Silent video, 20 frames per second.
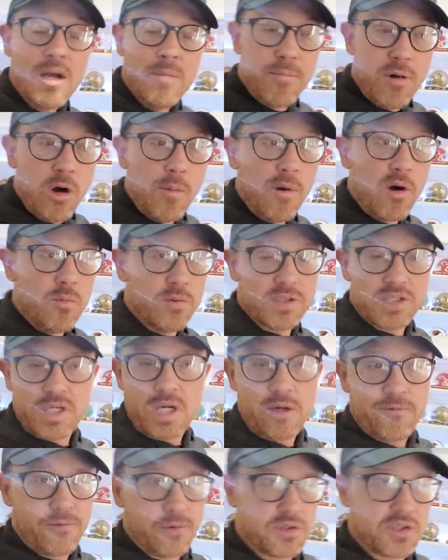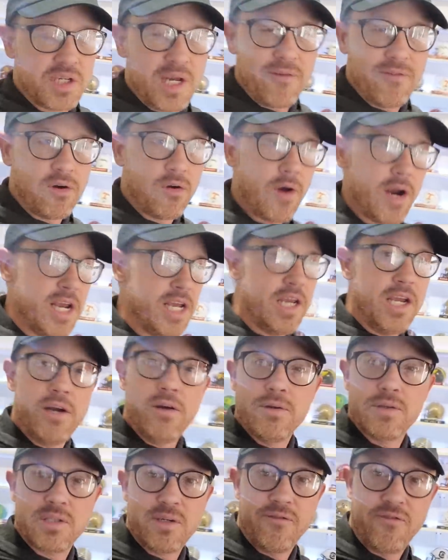Bobo was there for 7 or 8
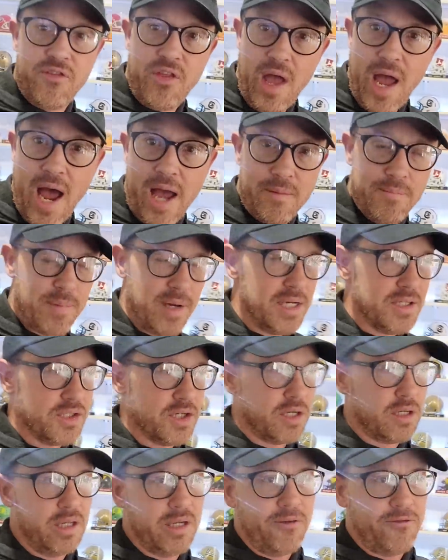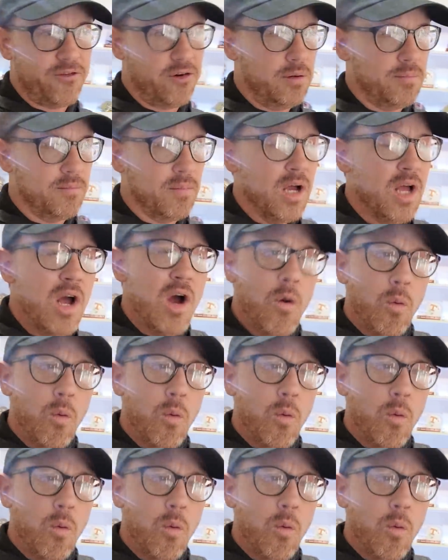years of that, basically from,